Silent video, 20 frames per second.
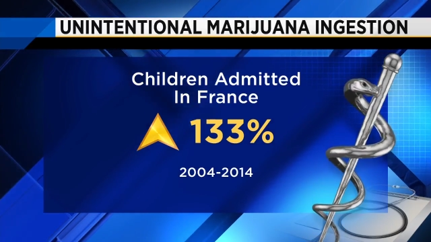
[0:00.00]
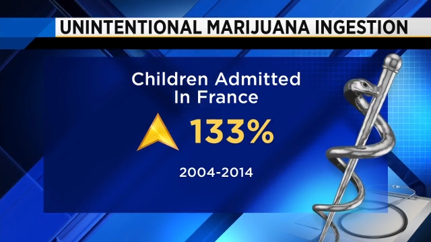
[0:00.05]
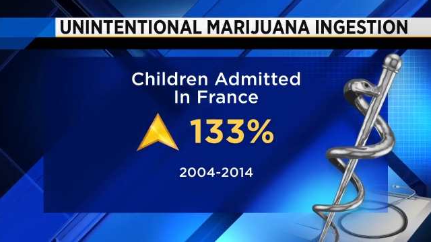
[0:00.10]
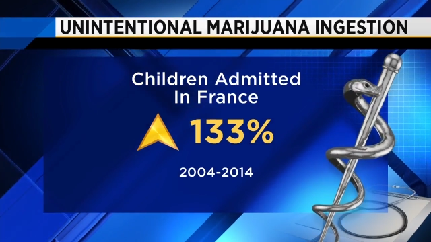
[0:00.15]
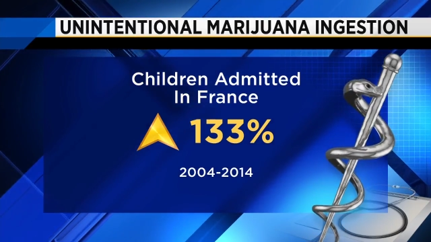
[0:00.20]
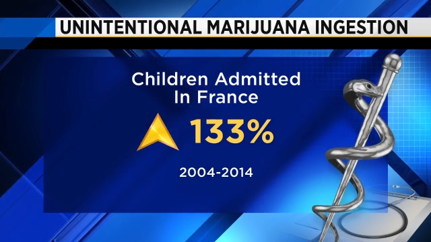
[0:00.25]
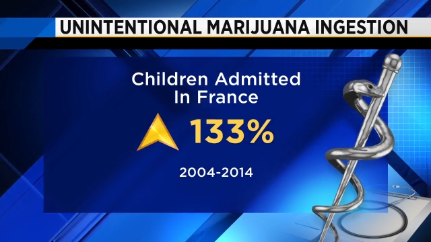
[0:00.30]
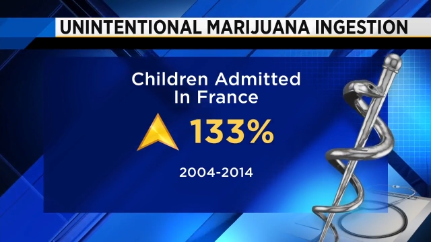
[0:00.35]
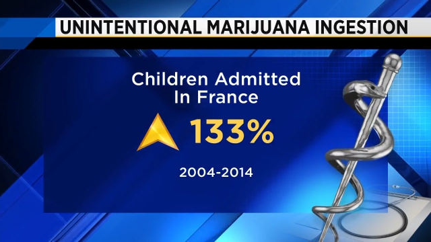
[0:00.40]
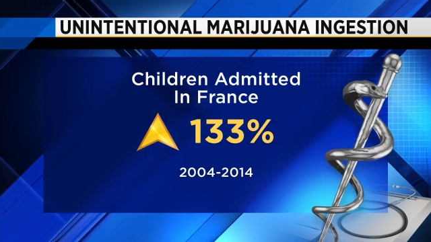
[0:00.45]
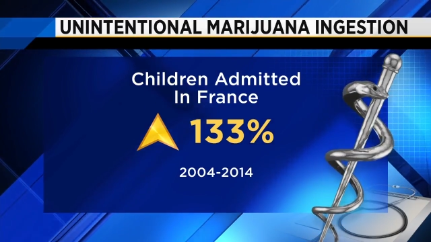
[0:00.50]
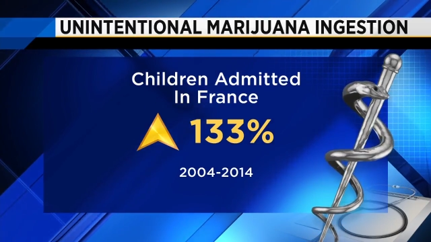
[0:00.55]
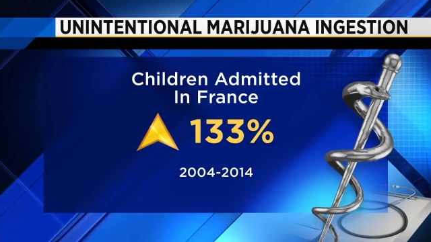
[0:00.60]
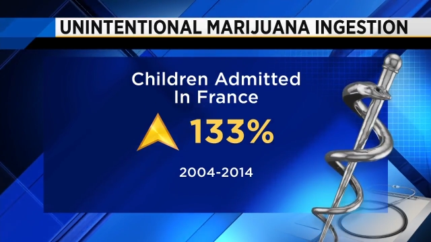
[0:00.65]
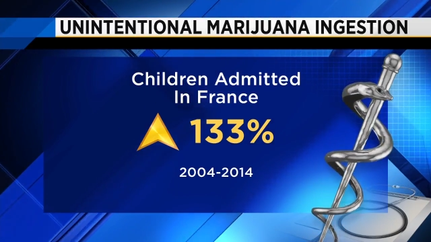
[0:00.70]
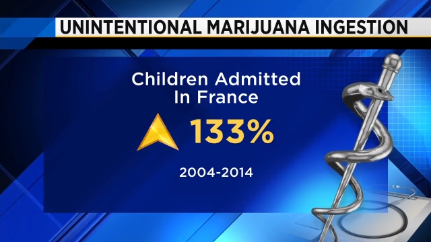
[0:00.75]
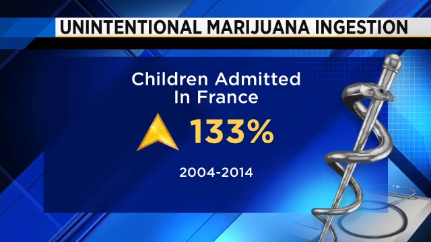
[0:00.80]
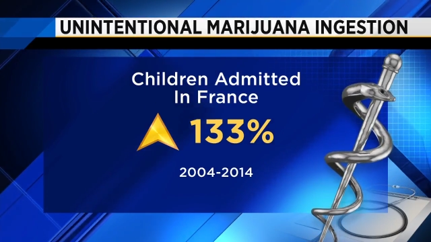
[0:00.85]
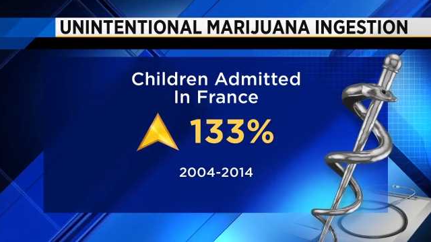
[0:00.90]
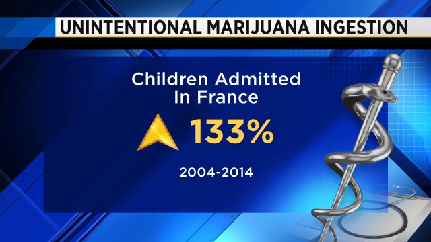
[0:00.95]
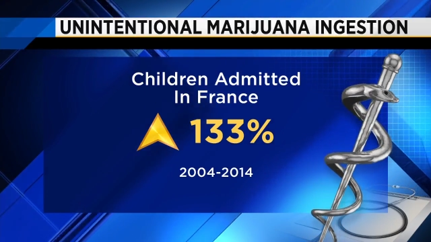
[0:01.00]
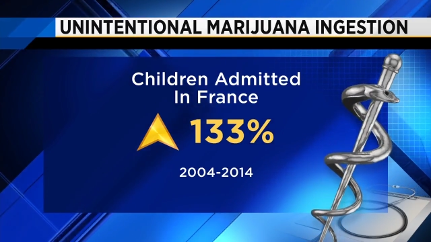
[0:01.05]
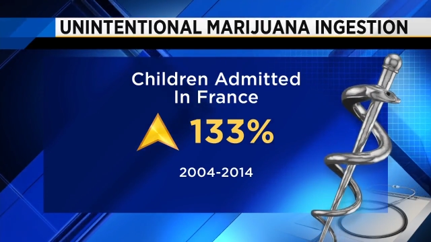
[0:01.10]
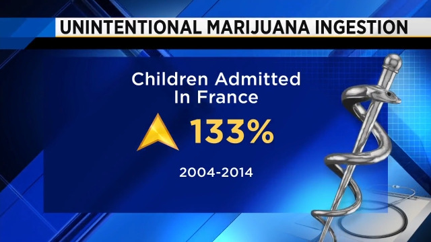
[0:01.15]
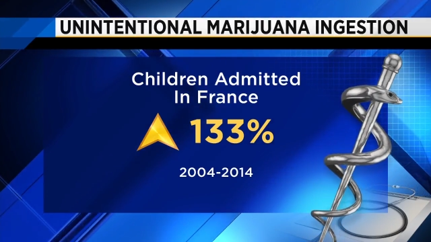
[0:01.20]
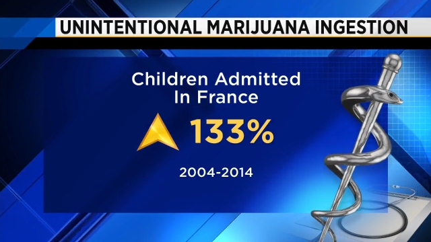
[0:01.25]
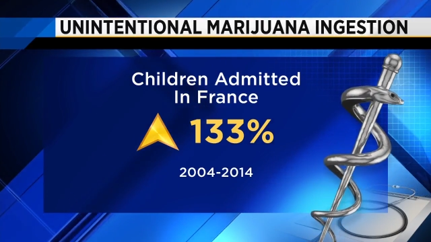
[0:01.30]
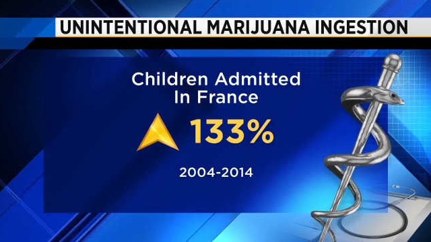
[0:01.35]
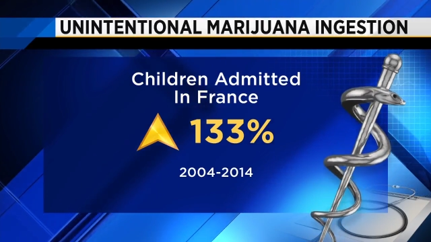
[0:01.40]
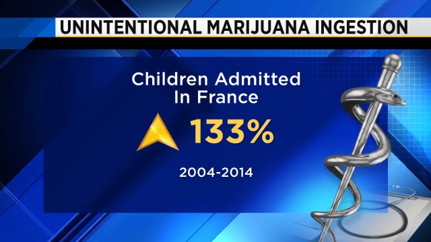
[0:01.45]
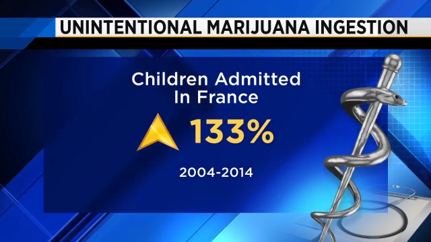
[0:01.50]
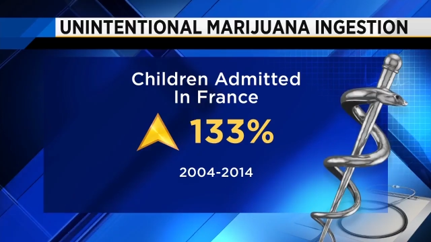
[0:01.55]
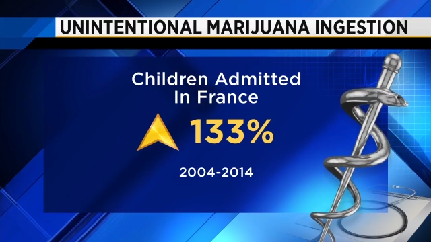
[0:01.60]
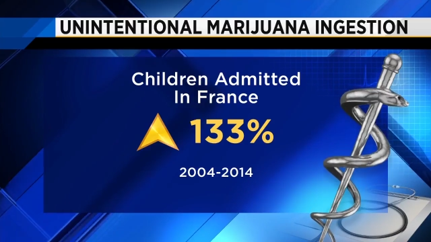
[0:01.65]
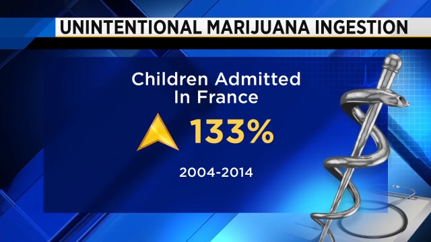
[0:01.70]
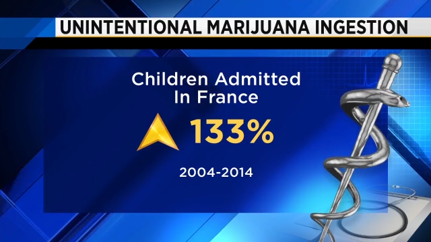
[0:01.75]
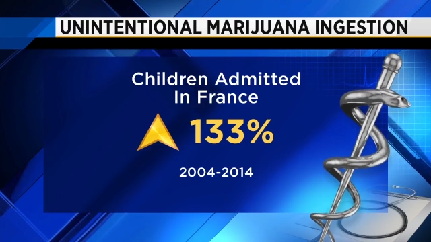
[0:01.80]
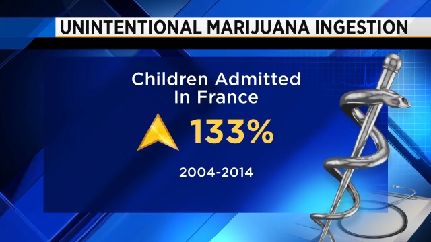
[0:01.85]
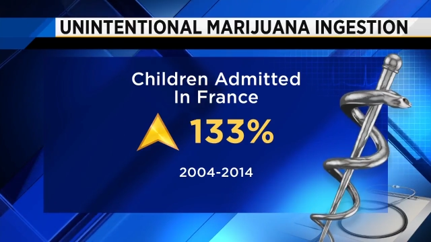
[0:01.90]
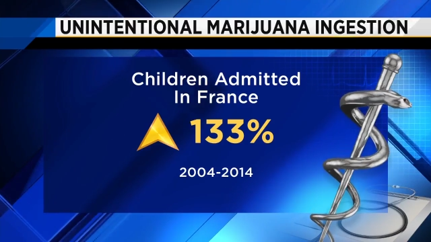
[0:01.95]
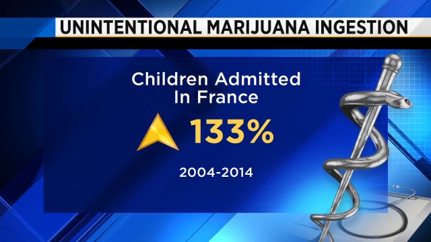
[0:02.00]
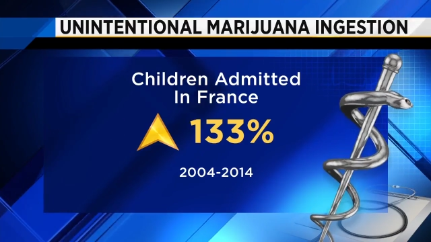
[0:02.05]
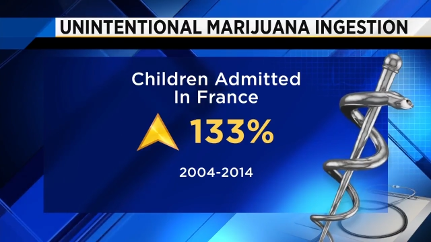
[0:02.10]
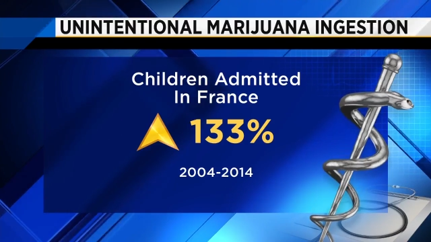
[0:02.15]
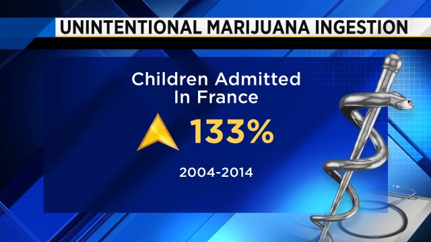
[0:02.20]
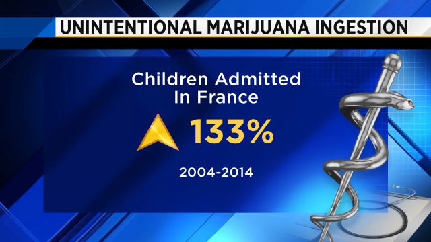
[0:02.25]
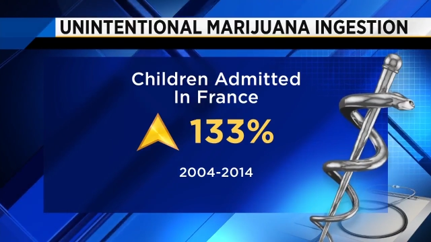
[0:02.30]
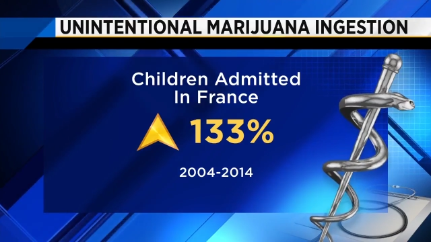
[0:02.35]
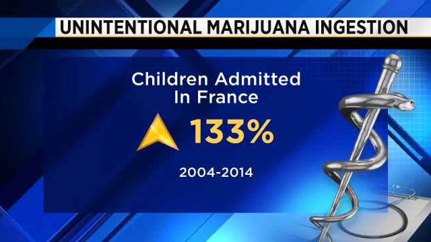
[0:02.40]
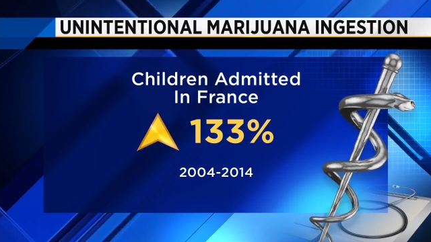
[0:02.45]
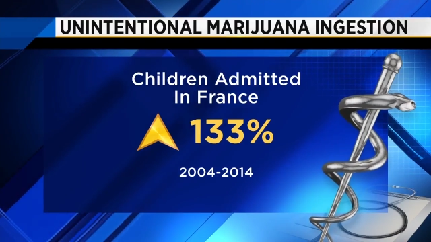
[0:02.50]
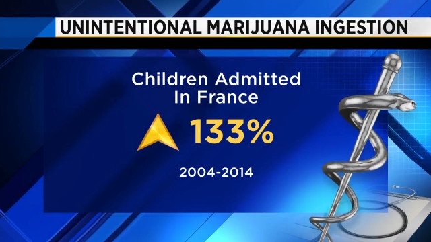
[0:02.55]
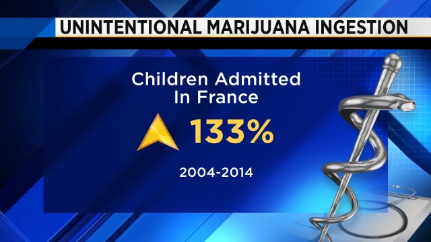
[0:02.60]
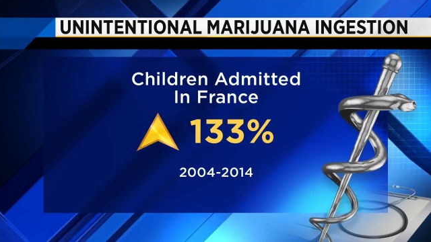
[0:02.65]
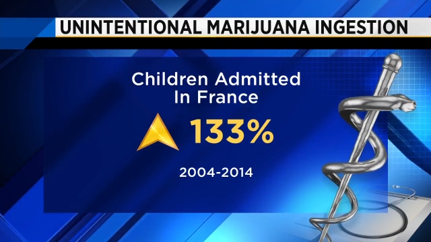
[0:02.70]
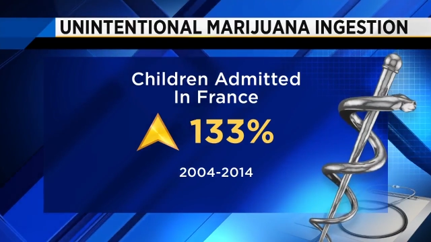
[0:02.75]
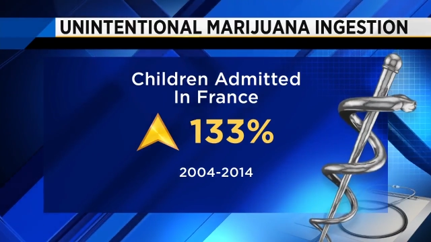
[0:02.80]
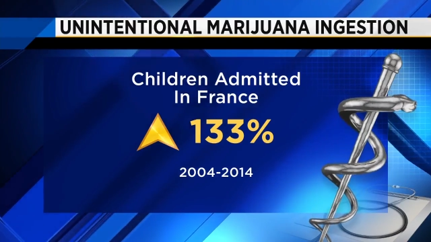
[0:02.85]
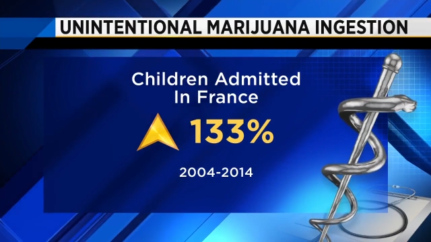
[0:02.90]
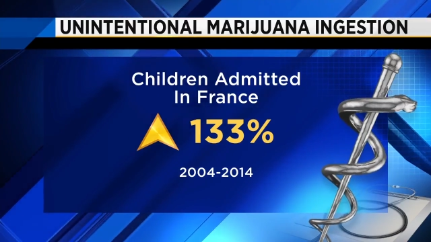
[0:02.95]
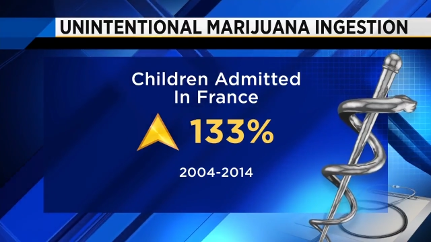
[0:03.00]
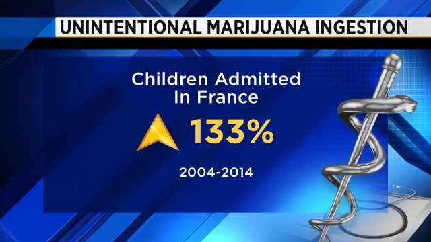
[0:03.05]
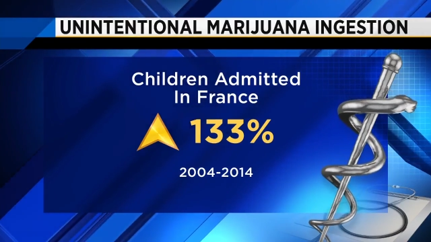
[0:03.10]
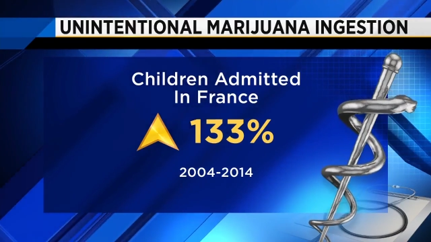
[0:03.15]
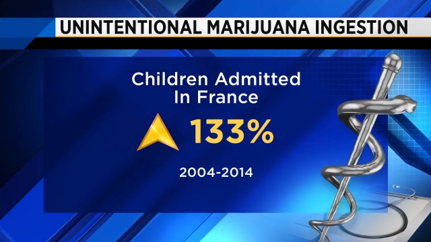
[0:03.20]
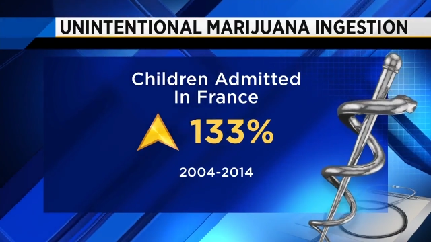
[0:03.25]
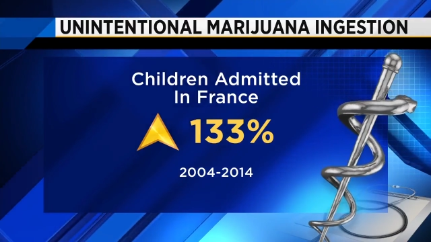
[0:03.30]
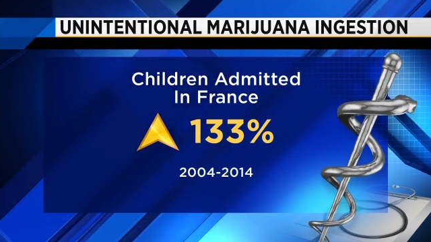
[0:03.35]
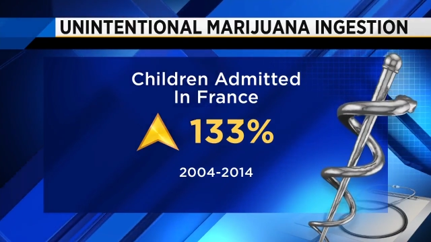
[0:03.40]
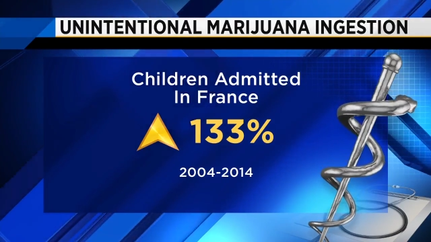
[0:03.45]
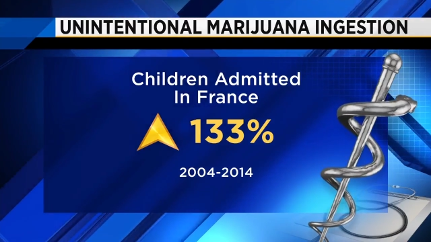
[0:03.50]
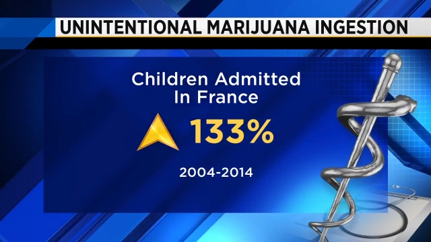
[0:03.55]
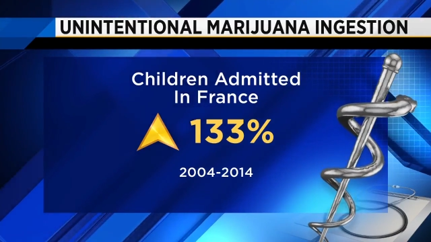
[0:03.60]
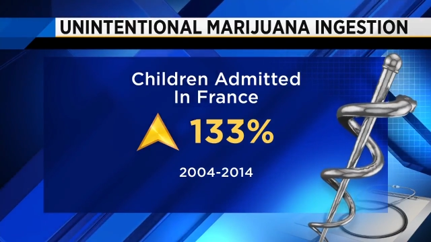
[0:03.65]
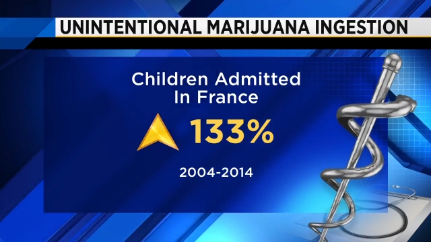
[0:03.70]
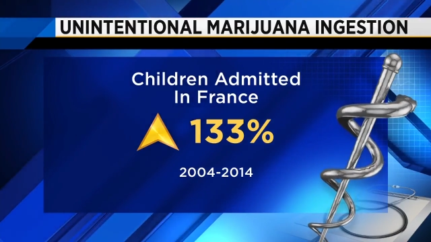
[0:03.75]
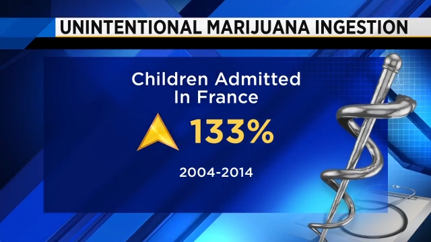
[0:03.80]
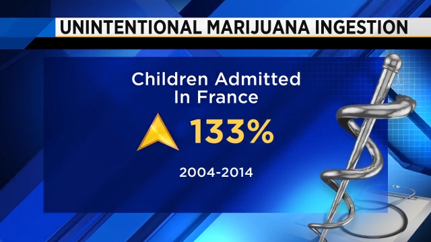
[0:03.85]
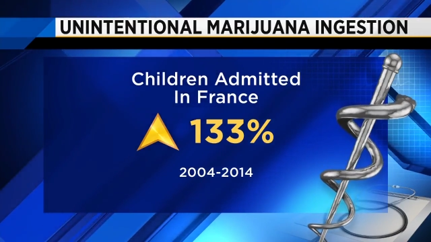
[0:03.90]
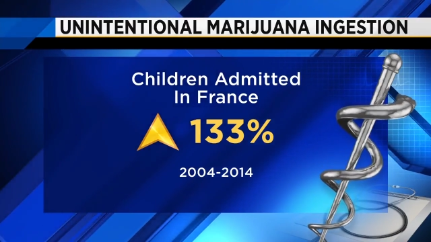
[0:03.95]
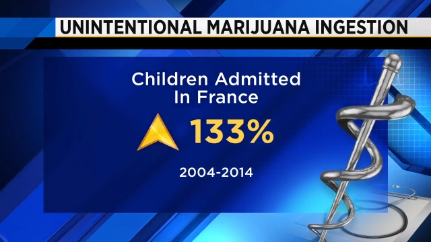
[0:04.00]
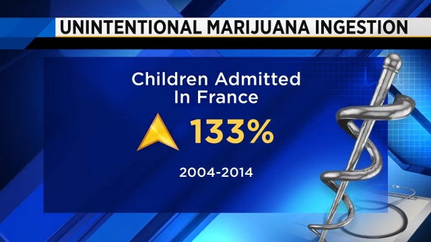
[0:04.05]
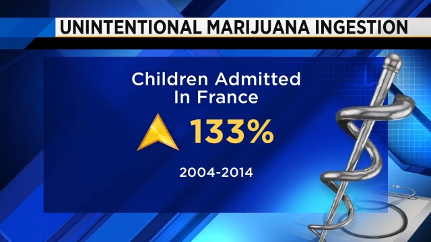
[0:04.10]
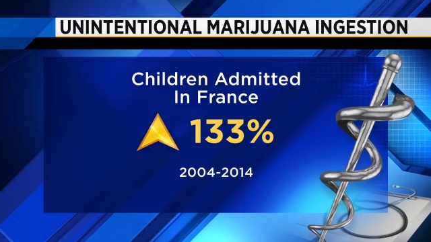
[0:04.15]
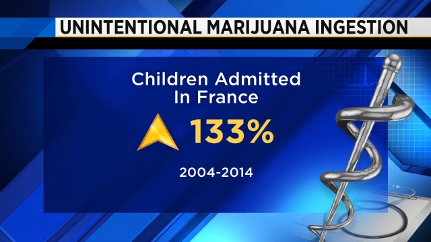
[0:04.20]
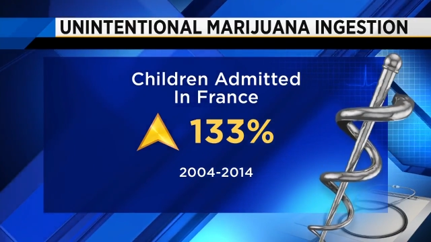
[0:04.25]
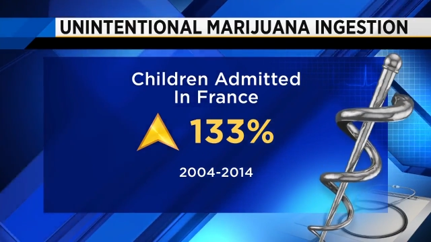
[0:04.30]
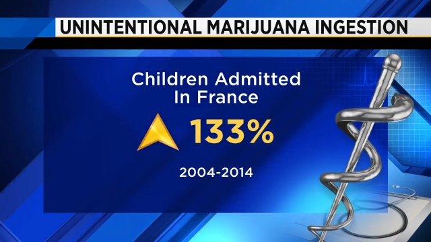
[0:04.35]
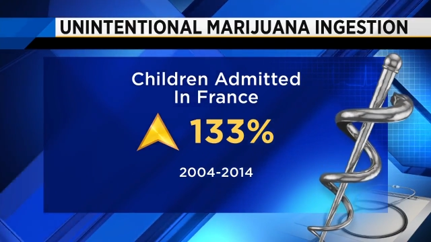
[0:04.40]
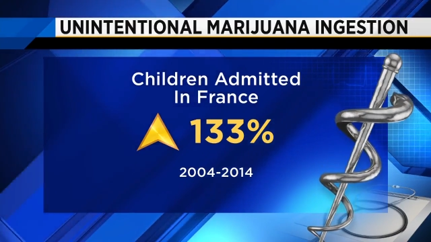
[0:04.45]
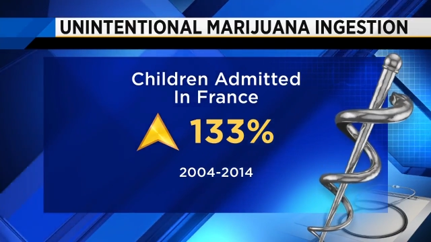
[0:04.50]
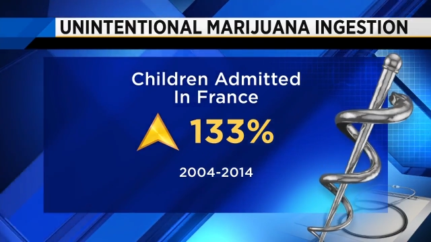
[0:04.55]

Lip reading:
No face is visible, so there are no lips to read.